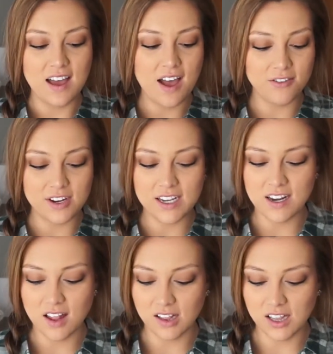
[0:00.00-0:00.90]
I
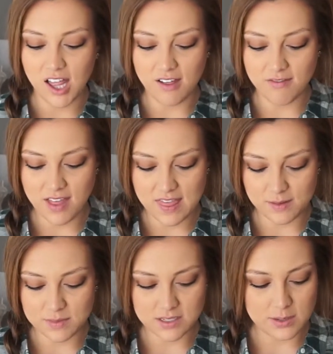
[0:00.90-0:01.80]
freaking love
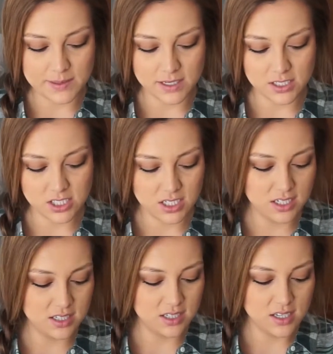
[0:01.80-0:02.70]
them so much.
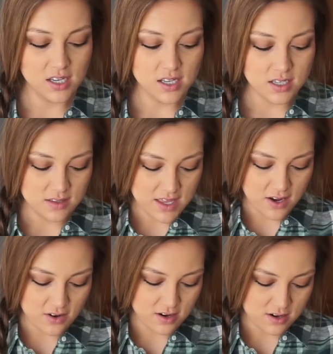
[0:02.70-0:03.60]
They
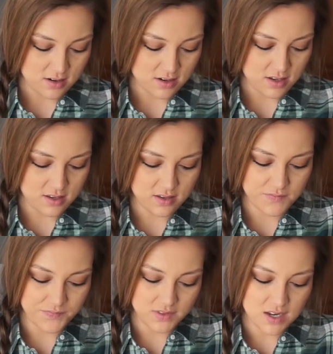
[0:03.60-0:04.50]
are
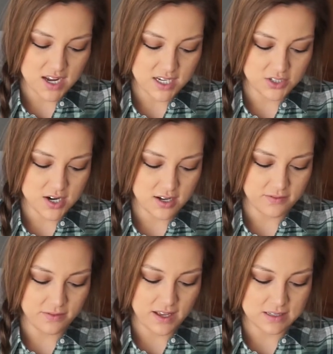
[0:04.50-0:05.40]
Nike
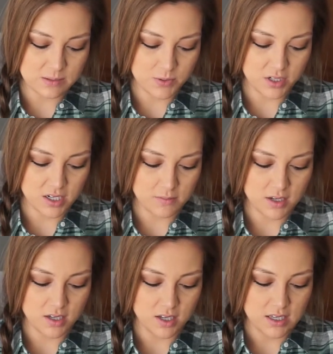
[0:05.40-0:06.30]
Train Flex Supreme
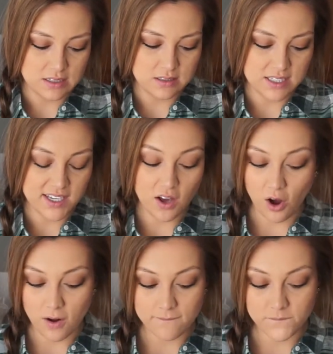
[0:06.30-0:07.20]

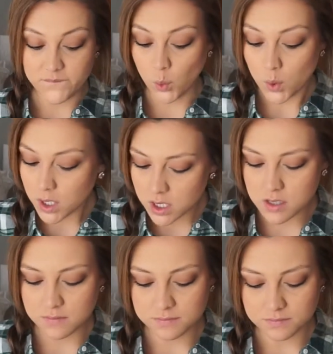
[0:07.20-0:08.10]
TR4.